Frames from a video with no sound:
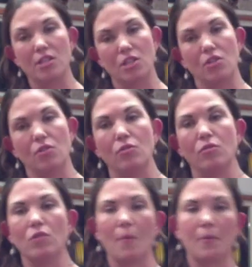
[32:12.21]
to
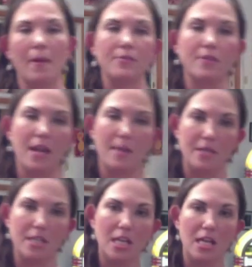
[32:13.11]
compromise with the
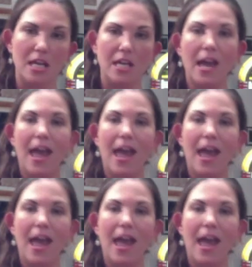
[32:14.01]
NAPT,